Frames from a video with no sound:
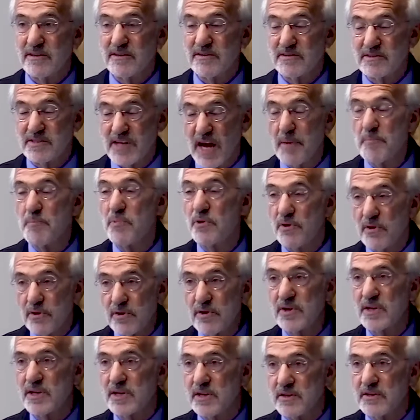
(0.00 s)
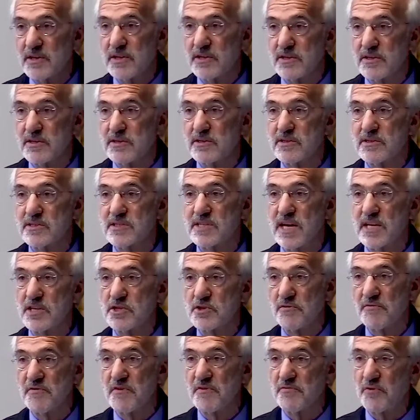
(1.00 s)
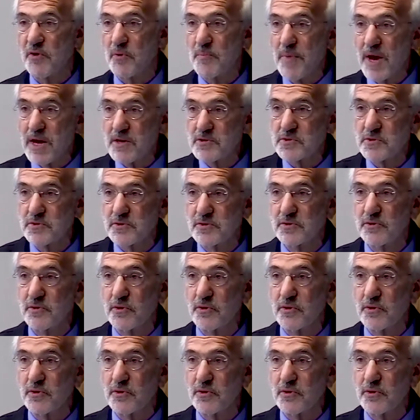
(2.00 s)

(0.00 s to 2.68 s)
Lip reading: cyber in the sense of information,